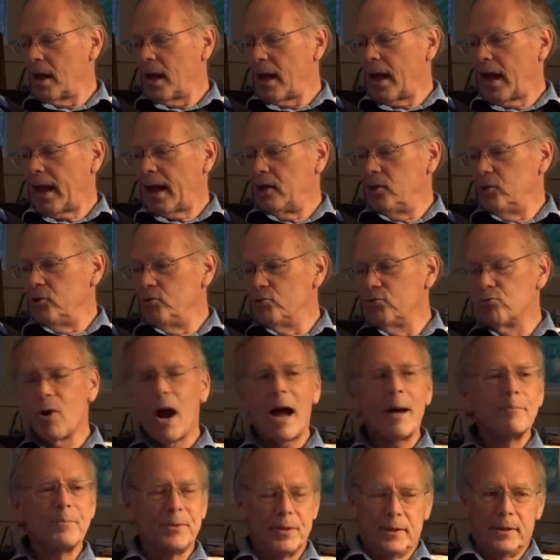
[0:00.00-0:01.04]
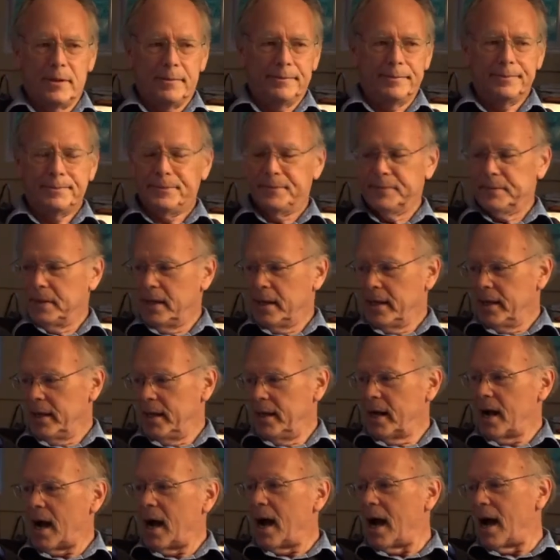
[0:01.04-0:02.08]
and you dropped it,
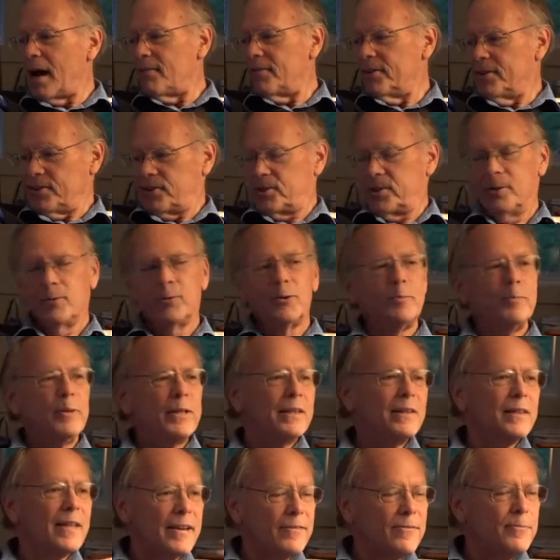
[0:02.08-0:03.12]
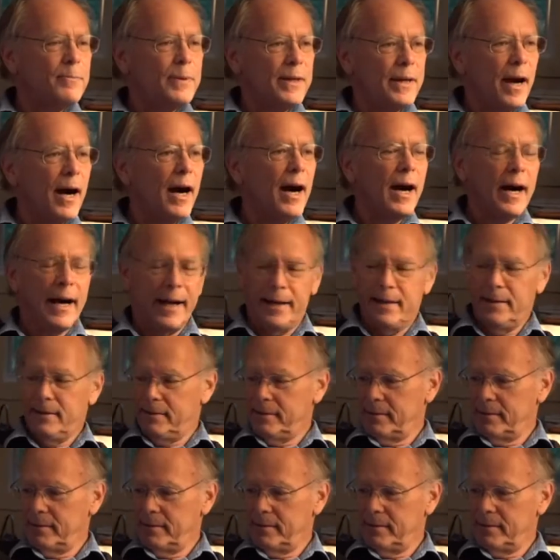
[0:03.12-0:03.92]
it obviously would be left behind